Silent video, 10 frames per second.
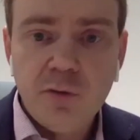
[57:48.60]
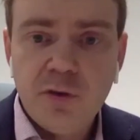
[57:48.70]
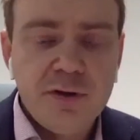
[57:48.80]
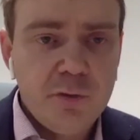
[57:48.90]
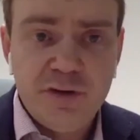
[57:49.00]

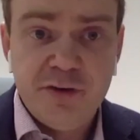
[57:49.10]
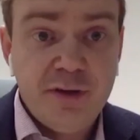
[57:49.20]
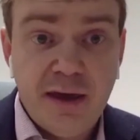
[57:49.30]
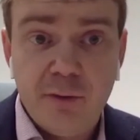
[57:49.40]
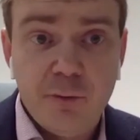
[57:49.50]
channel. You can
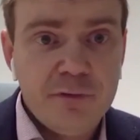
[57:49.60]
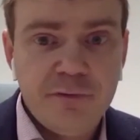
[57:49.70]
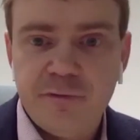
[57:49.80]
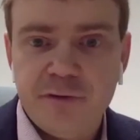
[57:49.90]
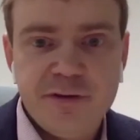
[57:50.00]
do it today
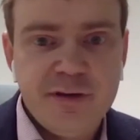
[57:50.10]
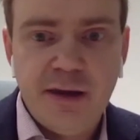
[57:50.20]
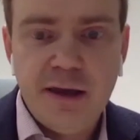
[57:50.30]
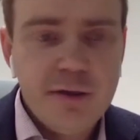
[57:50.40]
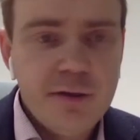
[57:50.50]
with the
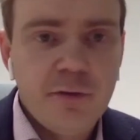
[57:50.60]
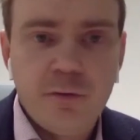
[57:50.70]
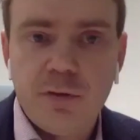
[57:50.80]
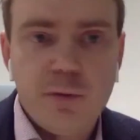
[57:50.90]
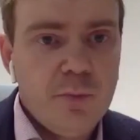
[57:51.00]
TLS,
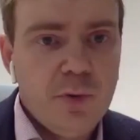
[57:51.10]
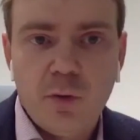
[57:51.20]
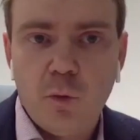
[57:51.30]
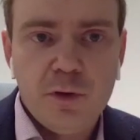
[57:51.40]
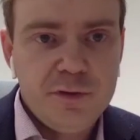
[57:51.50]
use some
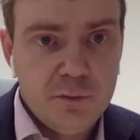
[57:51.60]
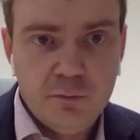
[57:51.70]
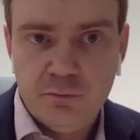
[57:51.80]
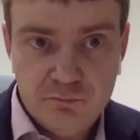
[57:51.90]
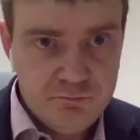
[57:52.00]

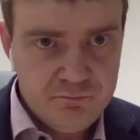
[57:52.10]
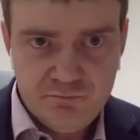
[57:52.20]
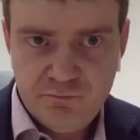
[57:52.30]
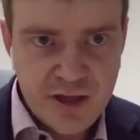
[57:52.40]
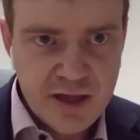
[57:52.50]
post-quantum
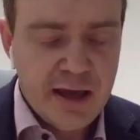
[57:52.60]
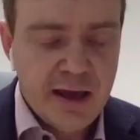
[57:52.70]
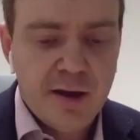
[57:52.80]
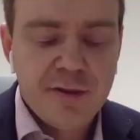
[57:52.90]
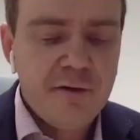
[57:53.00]

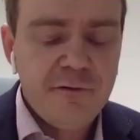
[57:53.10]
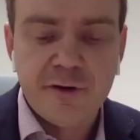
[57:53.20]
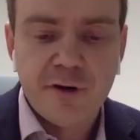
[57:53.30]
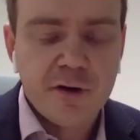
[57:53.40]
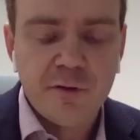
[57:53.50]
PKI stuff,
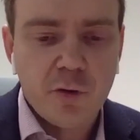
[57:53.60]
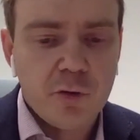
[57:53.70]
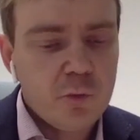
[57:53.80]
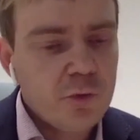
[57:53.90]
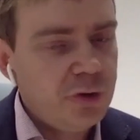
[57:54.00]
and
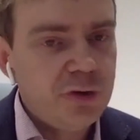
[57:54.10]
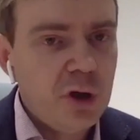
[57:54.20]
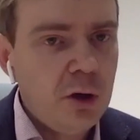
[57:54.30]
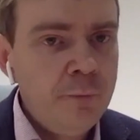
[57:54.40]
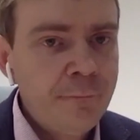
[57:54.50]
you're good to
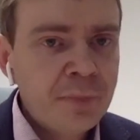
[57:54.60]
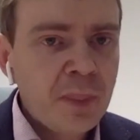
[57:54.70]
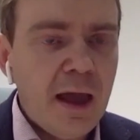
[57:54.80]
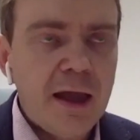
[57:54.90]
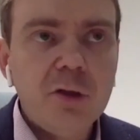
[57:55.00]
go.
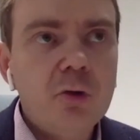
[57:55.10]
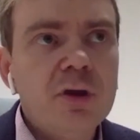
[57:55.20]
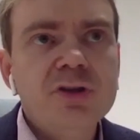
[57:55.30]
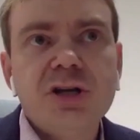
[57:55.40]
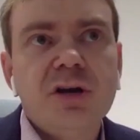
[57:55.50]
And you
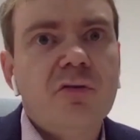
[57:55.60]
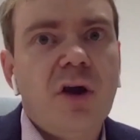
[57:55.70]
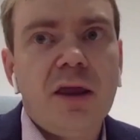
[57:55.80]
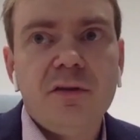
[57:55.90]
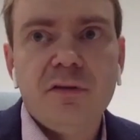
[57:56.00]
can
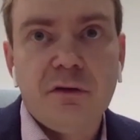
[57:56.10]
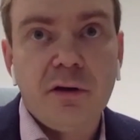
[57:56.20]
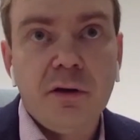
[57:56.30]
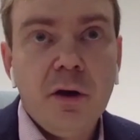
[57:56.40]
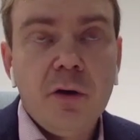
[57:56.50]
generate
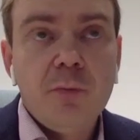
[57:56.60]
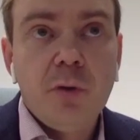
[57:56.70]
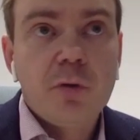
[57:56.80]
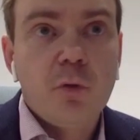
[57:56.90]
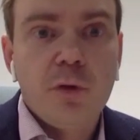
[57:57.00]

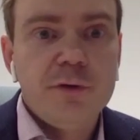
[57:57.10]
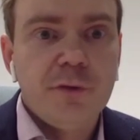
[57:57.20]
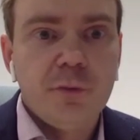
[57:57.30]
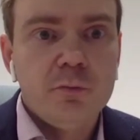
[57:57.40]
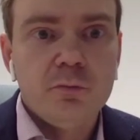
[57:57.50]

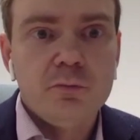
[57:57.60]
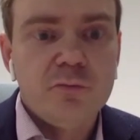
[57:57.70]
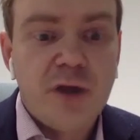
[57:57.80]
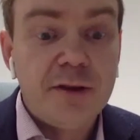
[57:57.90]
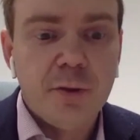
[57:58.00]
post-quantum
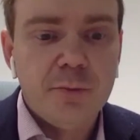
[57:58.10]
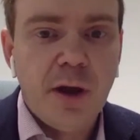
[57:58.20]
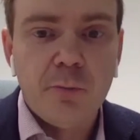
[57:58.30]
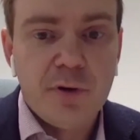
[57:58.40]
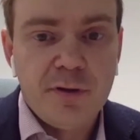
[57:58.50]
random
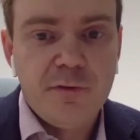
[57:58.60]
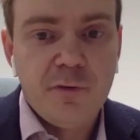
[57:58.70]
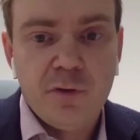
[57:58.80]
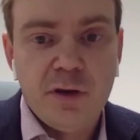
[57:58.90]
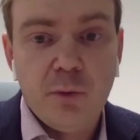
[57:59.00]
numbers if
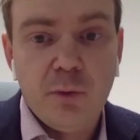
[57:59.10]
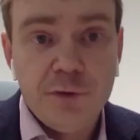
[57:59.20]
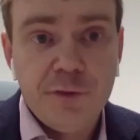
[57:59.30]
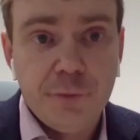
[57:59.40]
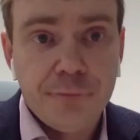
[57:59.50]
you really
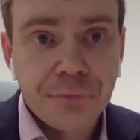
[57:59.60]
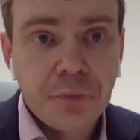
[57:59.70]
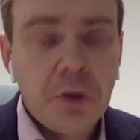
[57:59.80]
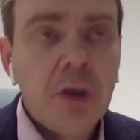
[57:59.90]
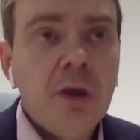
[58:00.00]
want to.
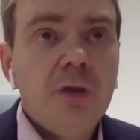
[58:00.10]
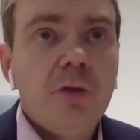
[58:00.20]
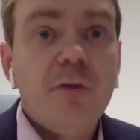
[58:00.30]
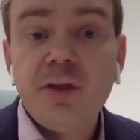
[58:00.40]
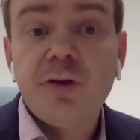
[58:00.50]

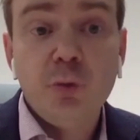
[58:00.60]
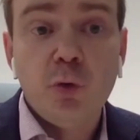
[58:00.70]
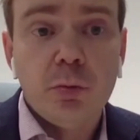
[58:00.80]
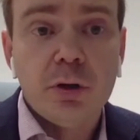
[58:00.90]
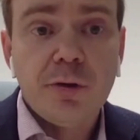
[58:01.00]
So that's
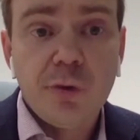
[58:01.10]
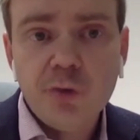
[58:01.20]
doable.